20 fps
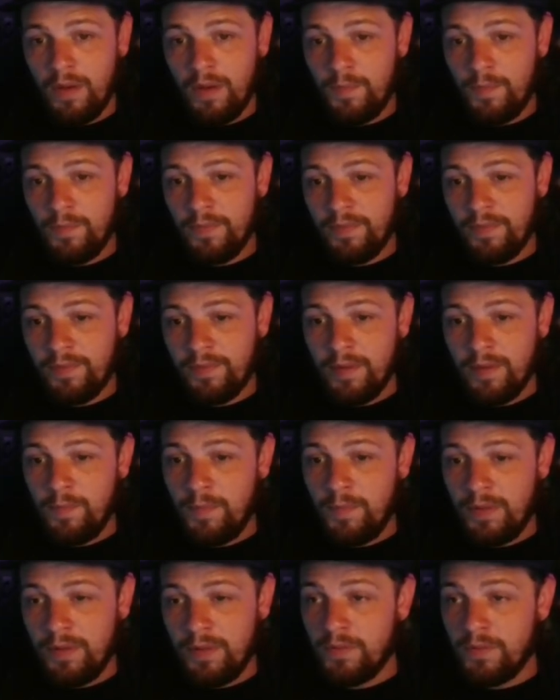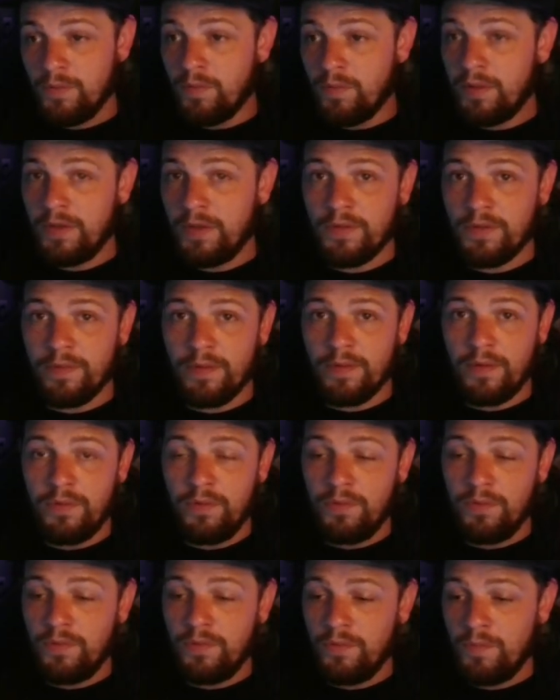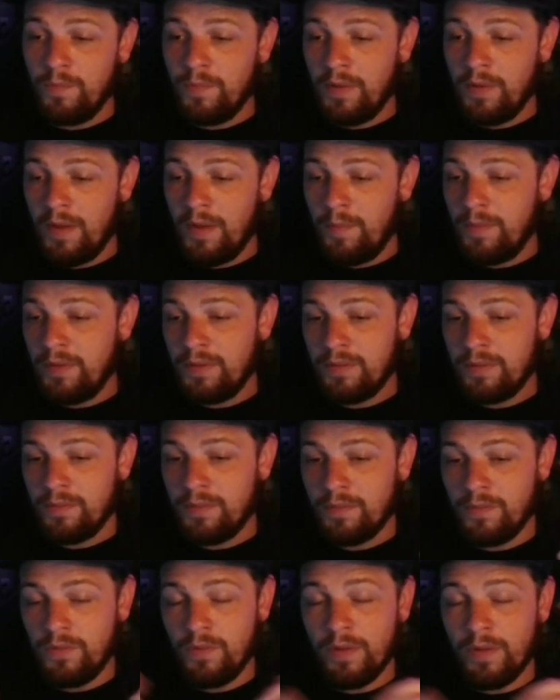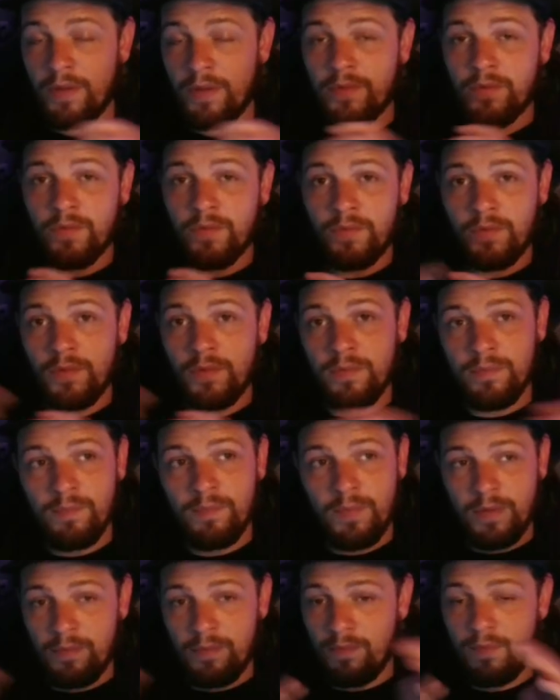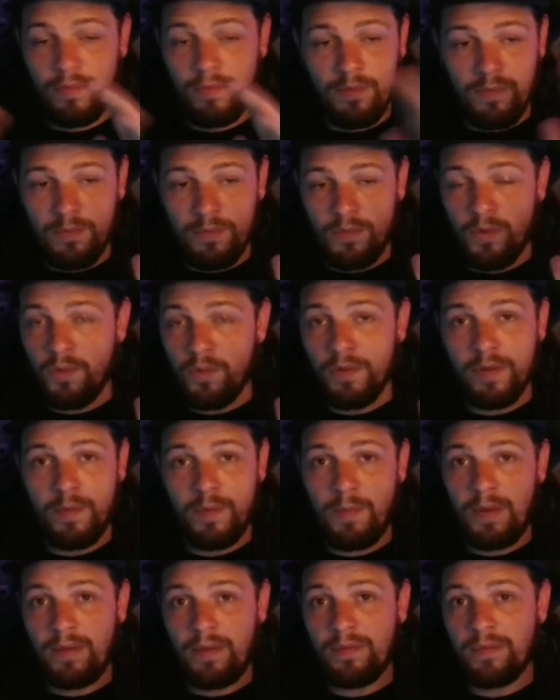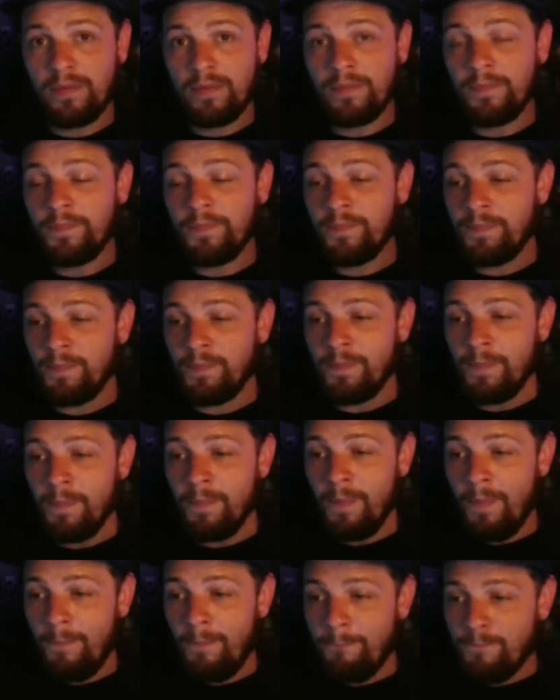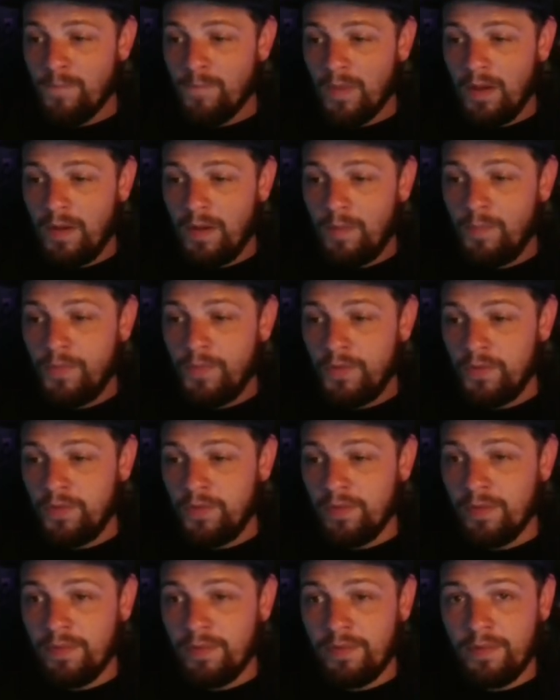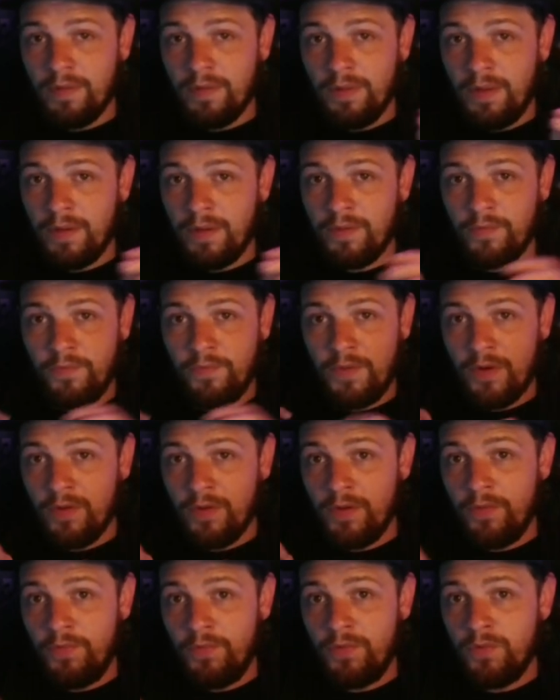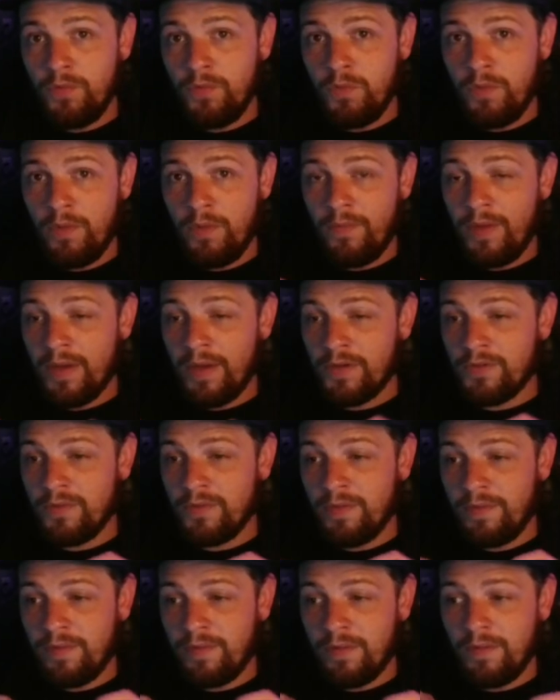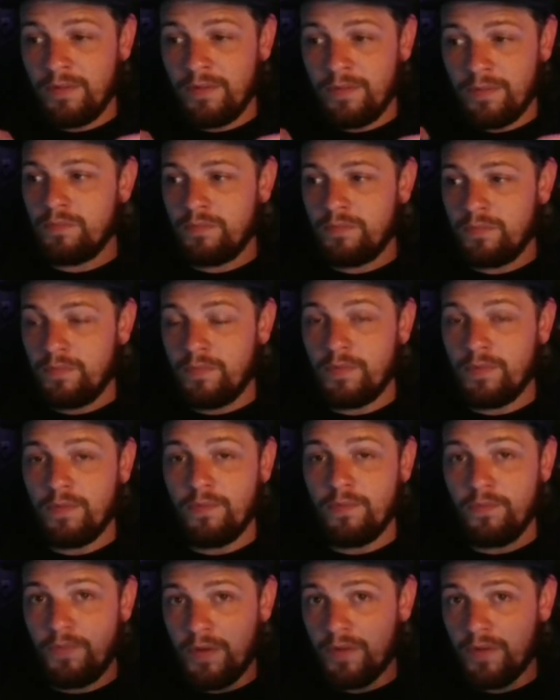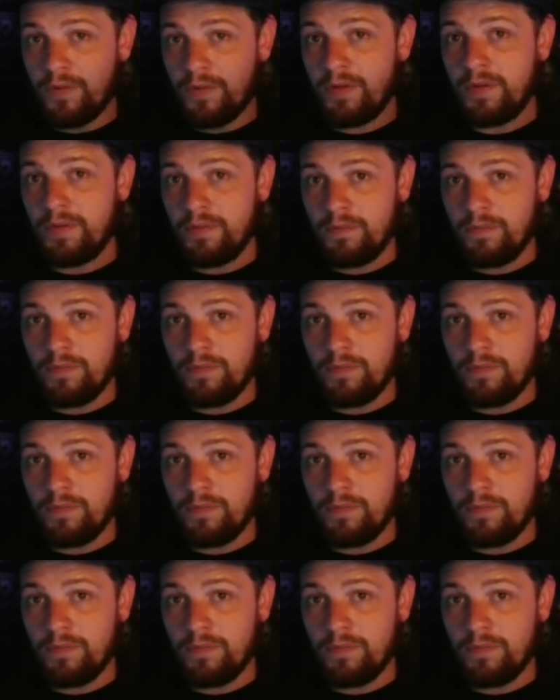send me donations on YouTube. I mean, you guys are totally amazing. There's a select very few who have actually sent very